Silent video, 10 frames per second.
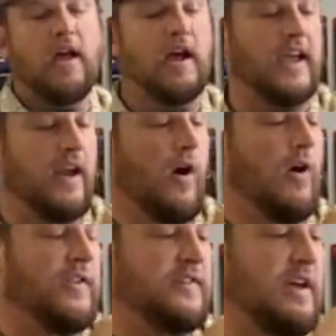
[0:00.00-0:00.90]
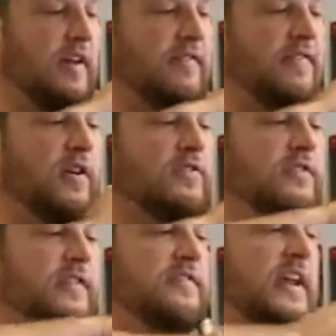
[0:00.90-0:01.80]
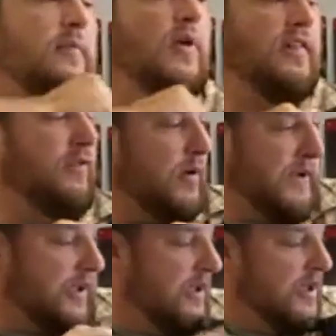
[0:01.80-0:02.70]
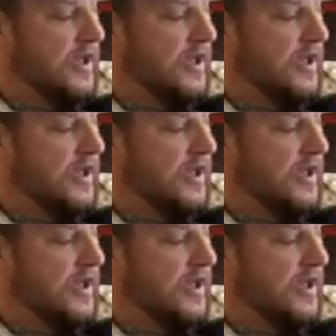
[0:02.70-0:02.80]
Again, all these kind of function the same way for me.